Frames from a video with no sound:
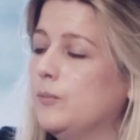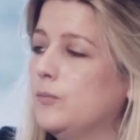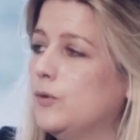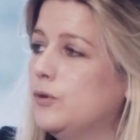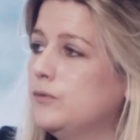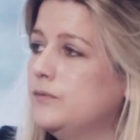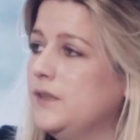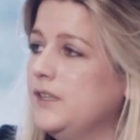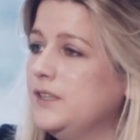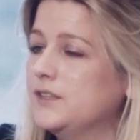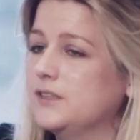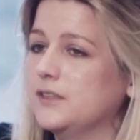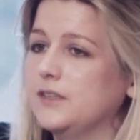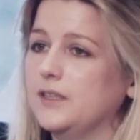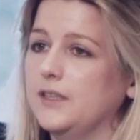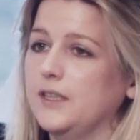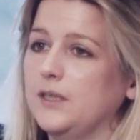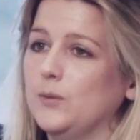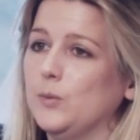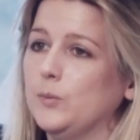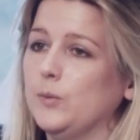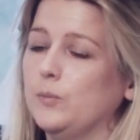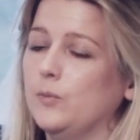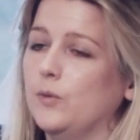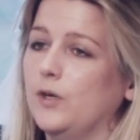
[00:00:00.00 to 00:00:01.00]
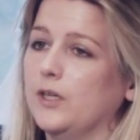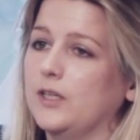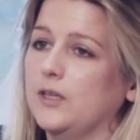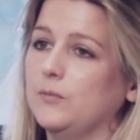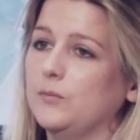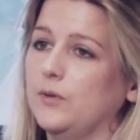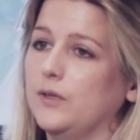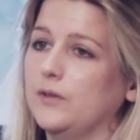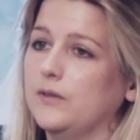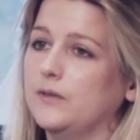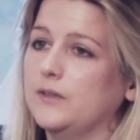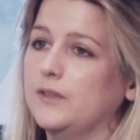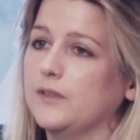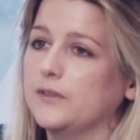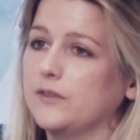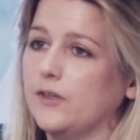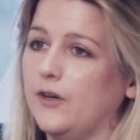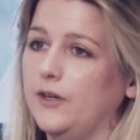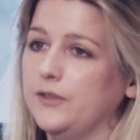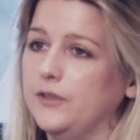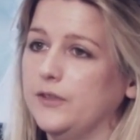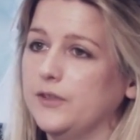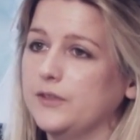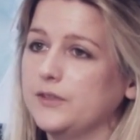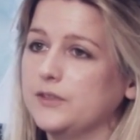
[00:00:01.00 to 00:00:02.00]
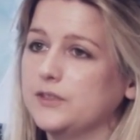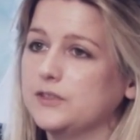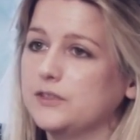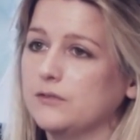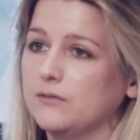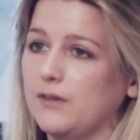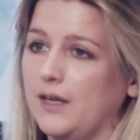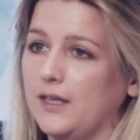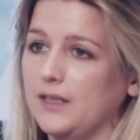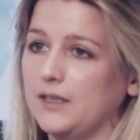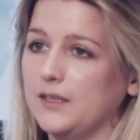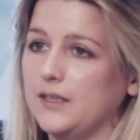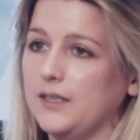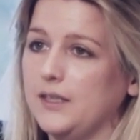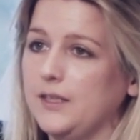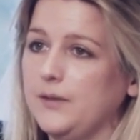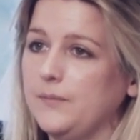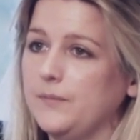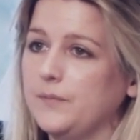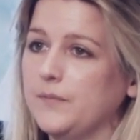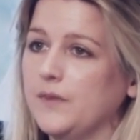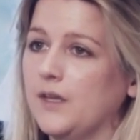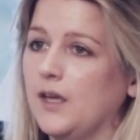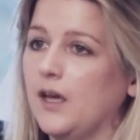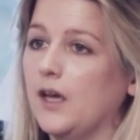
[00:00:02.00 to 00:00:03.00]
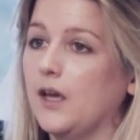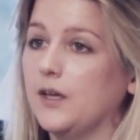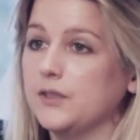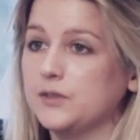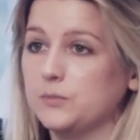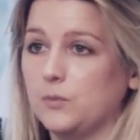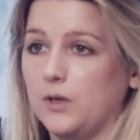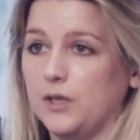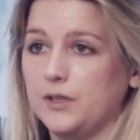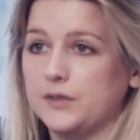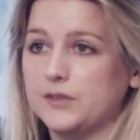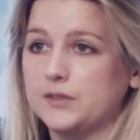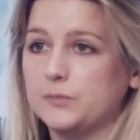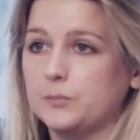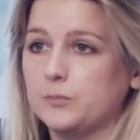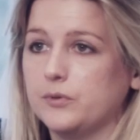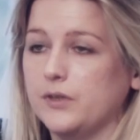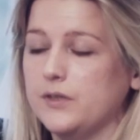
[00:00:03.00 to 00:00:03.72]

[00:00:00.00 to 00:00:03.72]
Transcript: but more recently we've been working with designers directly, as well as